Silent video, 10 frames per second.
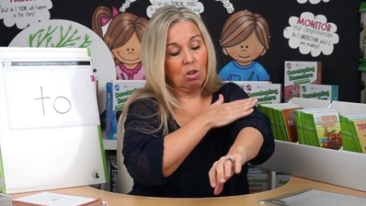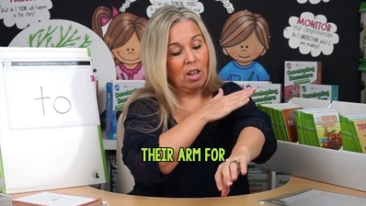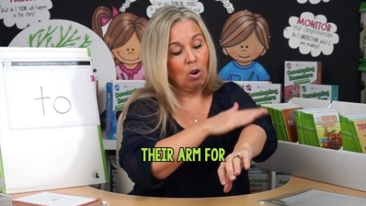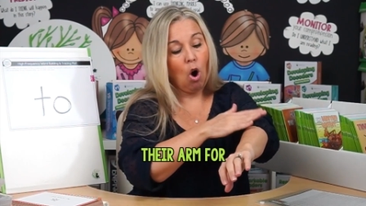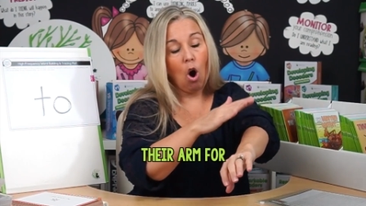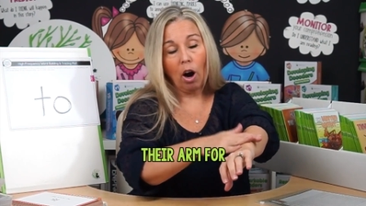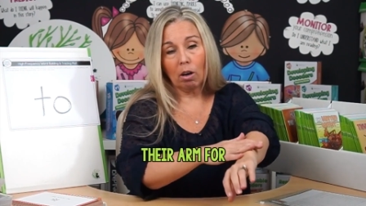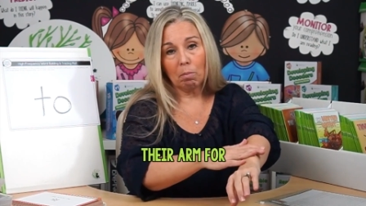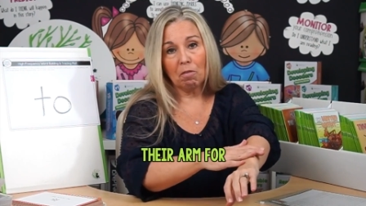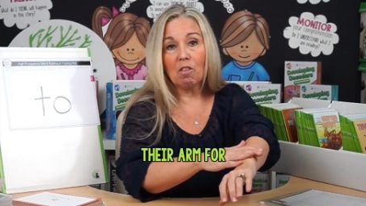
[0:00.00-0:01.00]
their
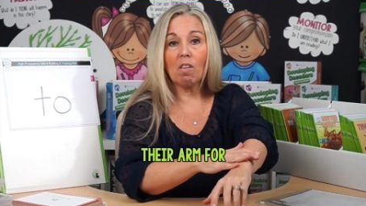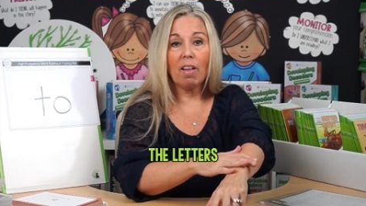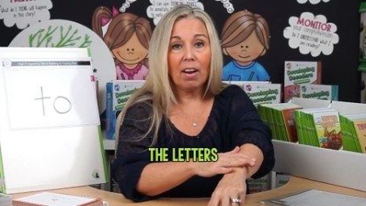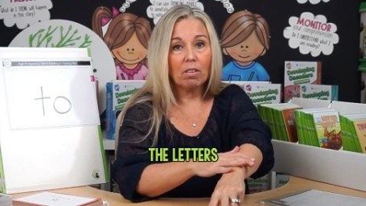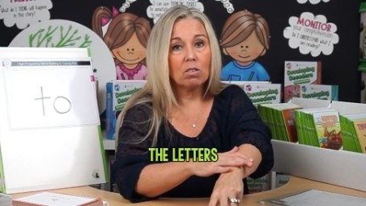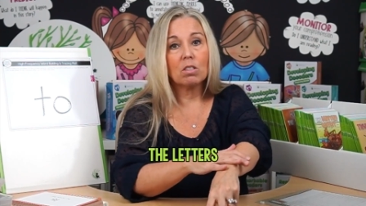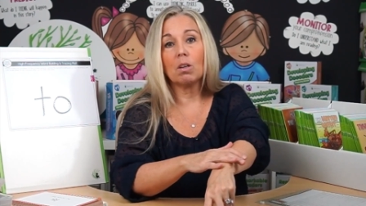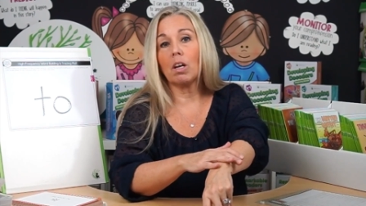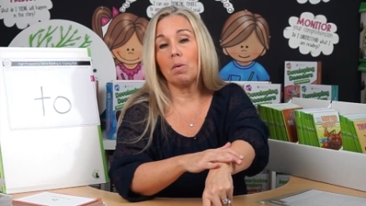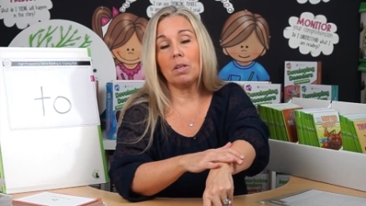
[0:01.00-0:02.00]
arm for the letters. So
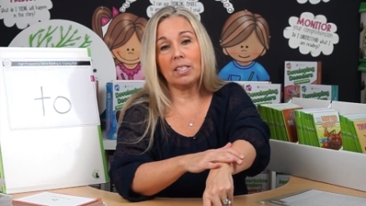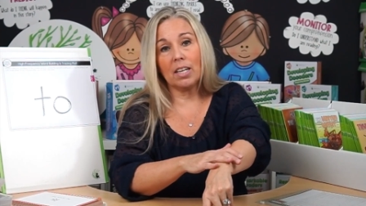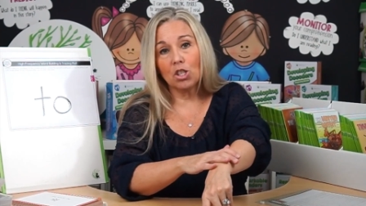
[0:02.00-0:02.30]
like when you say